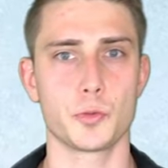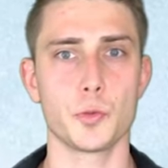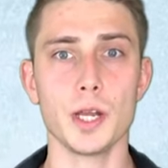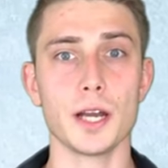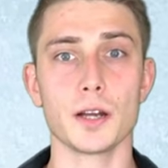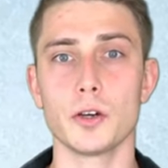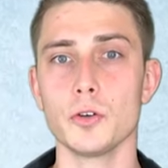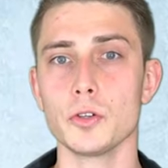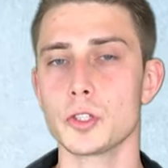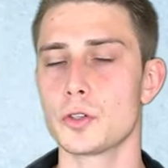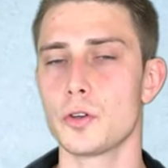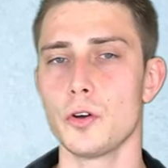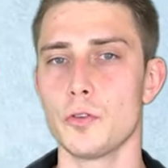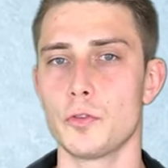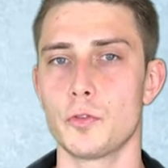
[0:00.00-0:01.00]
we are going to
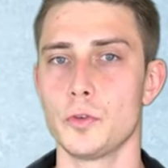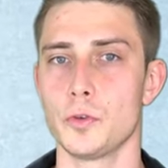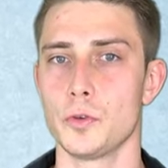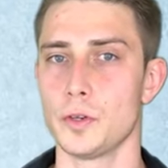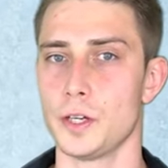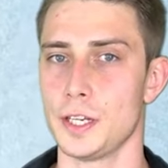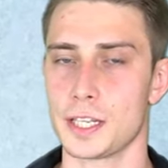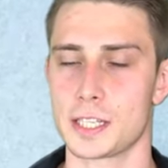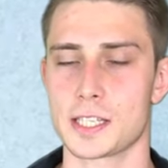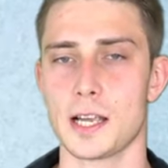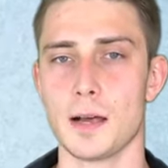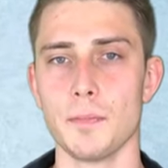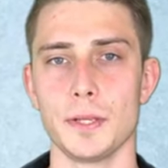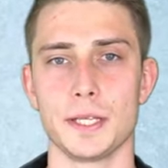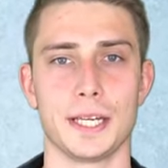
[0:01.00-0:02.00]
go through an
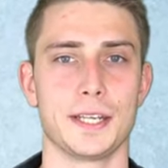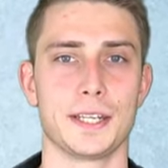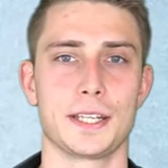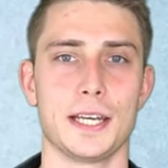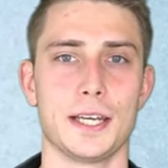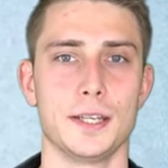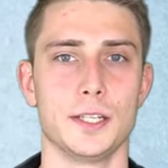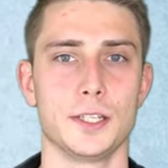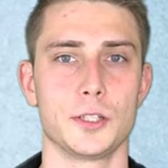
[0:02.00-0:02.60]
example yet again and